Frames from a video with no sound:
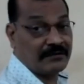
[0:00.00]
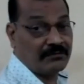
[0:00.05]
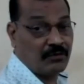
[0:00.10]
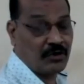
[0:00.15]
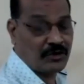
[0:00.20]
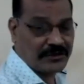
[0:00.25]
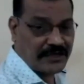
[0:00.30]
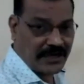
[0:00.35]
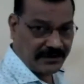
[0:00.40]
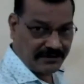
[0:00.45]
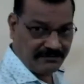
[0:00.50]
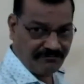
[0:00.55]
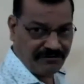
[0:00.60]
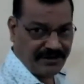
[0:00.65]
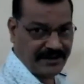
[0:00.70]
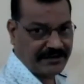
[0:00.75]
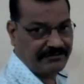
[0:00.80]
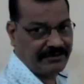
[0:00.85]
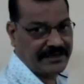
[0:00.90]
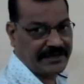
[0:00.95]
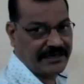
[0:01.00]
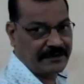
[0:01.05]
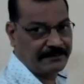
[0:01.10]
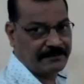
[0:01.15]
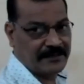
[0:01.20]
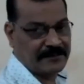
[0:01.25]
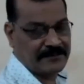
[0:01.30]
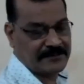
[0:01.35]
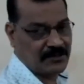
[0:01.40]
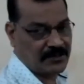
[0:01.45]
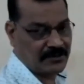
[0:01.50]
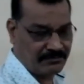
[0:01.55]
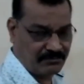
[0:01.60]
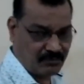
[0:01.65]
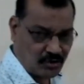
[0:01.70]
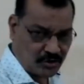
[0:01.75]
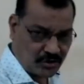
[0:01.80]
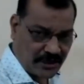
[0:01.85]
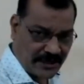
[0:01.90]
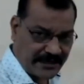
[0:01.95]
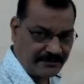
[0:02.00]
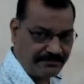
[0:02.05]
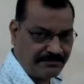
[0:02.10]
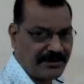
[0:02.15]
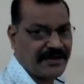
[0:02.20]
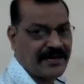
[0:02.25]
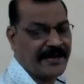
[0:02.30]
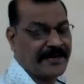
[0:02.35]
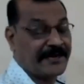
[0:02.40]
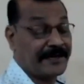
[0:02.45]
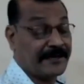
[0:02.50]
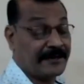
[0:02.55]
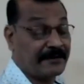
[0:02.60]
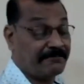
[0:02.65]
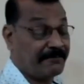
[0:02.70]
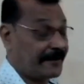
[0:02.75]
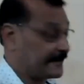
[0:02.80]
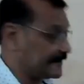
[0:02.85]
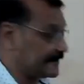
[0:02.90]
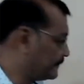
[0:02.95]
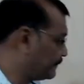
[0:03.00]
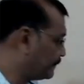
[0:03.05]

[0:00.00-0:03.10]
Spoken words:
Both are different variables or both are different identifiers.